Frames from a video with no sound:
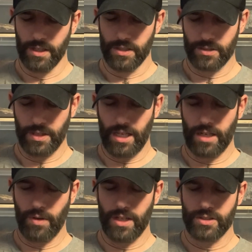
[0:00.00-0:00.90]
So
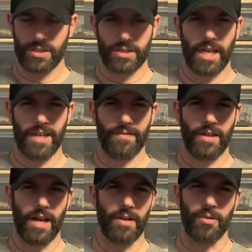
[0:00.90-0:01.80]
anyways, just kind of
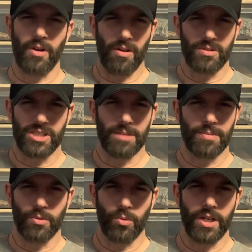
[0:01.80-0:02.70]
a, I don't know, tip
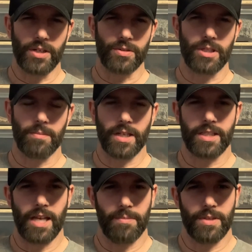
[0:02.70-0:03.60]
of the week or something like
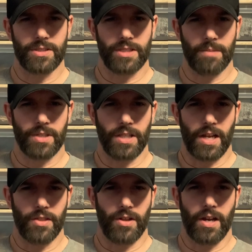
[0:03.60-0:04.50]
that, but it's something that
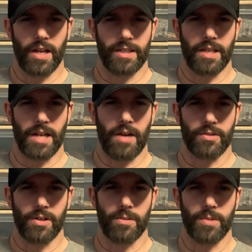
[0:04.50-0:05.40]
I thought I'd get
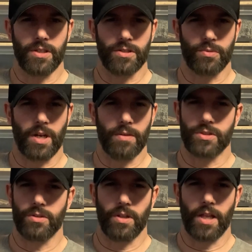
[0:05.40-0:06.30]
out there because when I
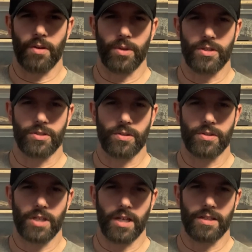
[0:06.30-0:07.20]
was doing a lot of
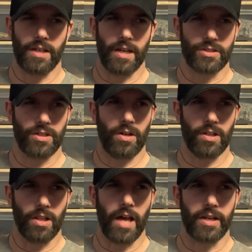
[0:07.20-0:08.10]
research, I saw
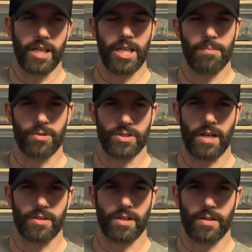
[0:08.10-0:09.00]
a lot of keepers
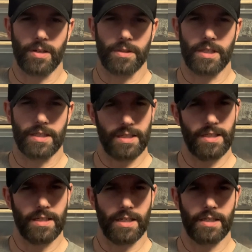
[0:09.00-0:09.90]
out there that were like,
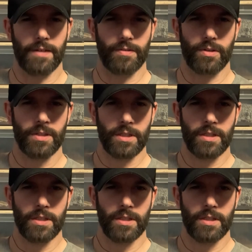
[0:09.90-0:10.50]
I never